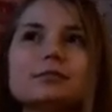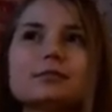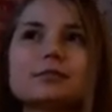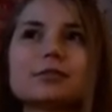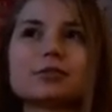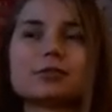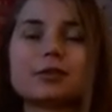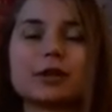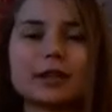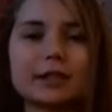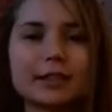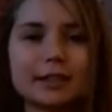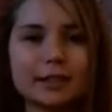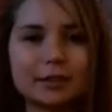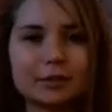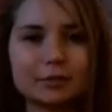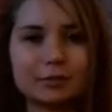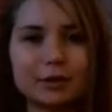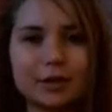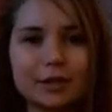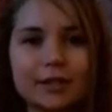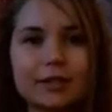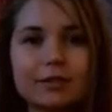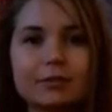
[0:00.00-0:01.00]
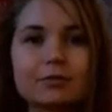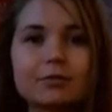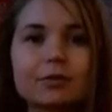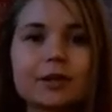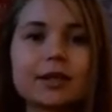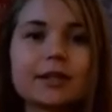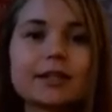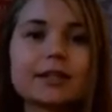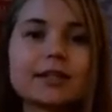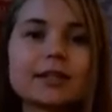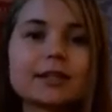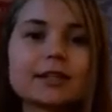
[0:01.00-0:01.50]

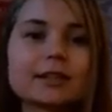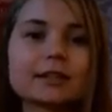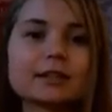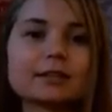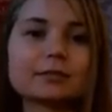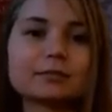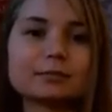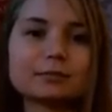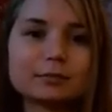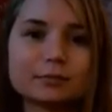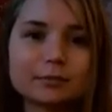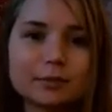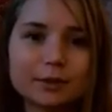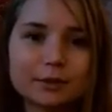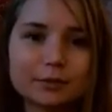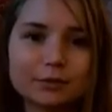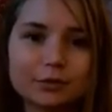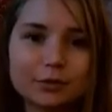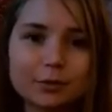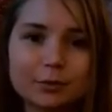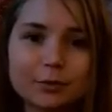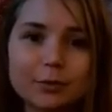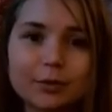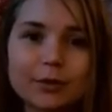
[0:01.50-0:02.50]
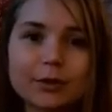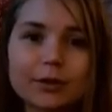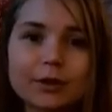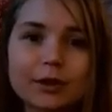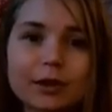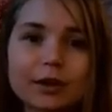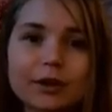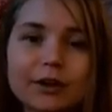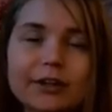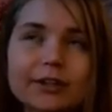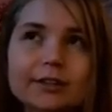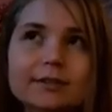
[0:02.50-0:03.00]
running from the
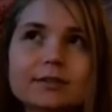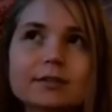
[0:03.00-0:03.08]
heart.